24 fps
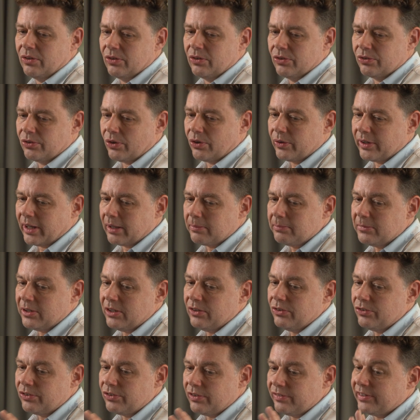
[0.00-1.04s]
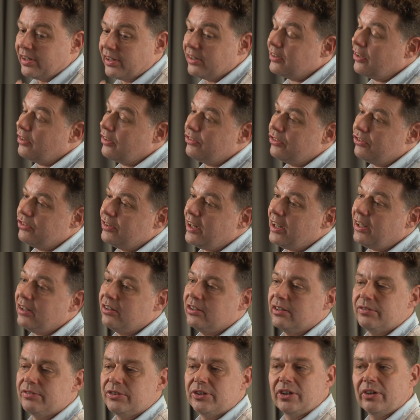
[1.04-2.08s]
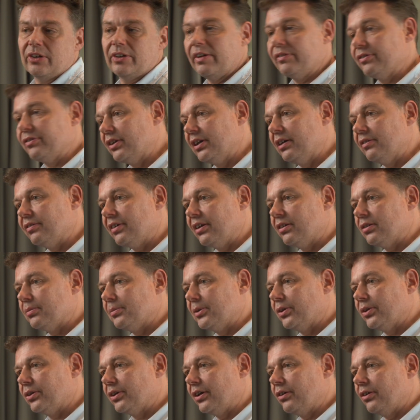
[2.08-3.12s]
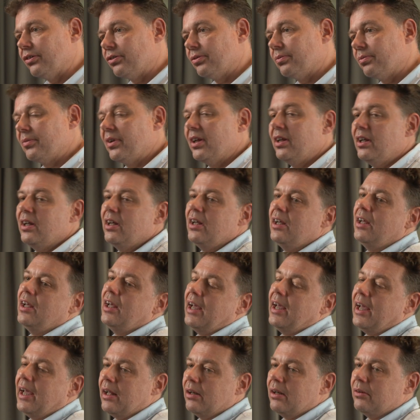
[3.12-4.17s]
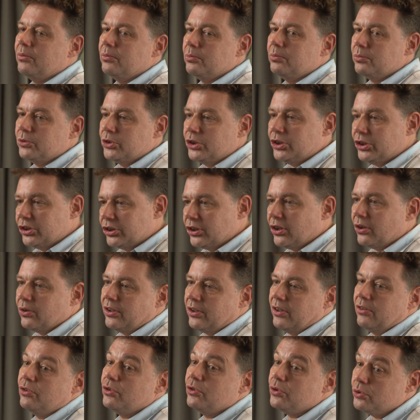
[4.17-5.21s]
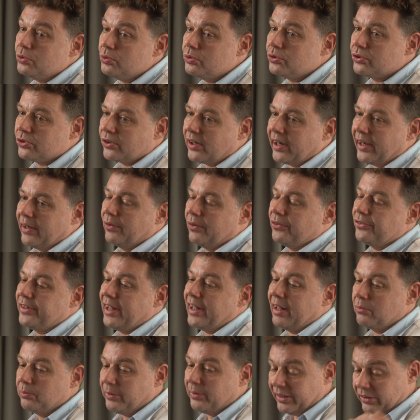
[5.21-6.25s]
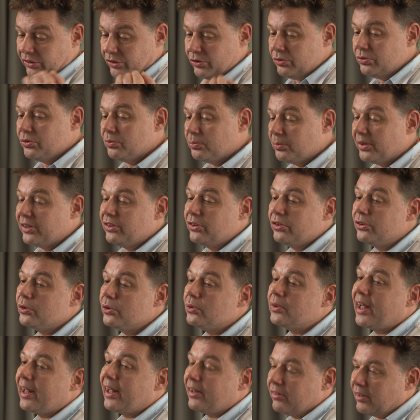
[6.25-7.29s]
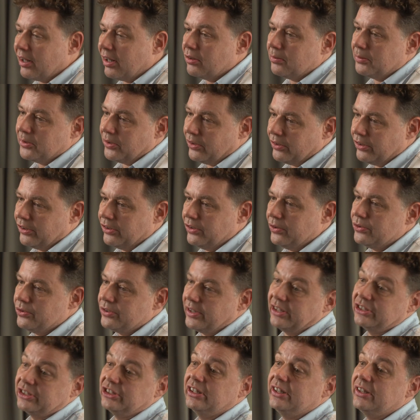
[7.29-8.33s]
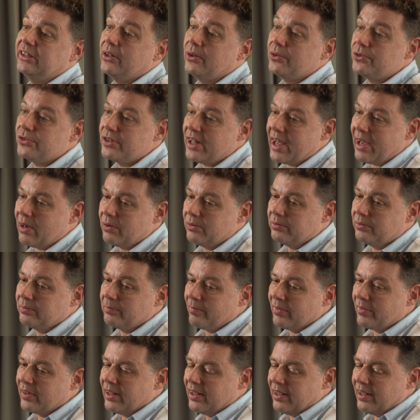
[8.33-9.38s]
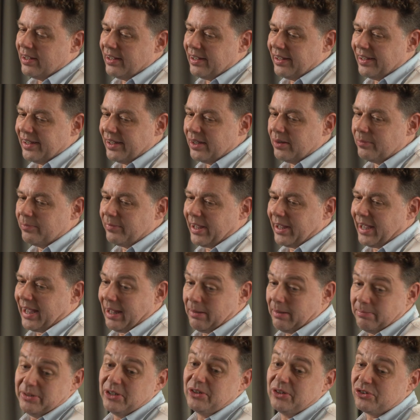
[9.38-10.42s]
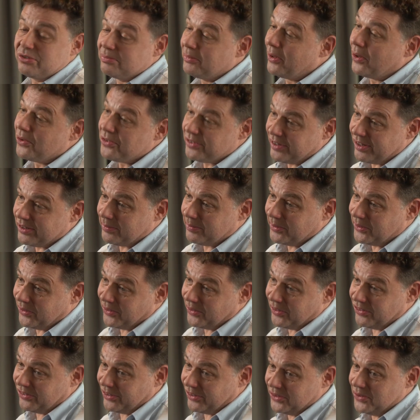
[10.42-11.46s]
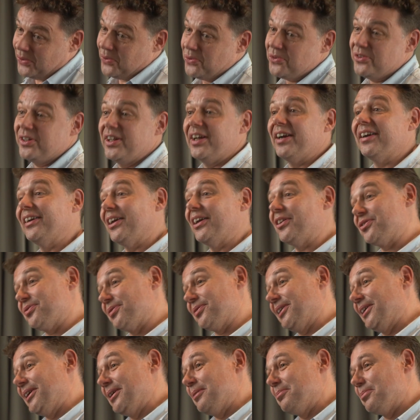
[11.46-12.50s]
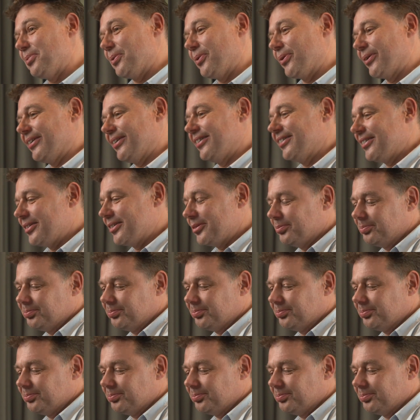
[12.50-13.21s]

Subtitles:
So that means if that test is negative, you don't have to give antibiotics. And she showed in two trials that when you do that, antibiotic use actually goes down. And because most antibiotics are used there, that's really important.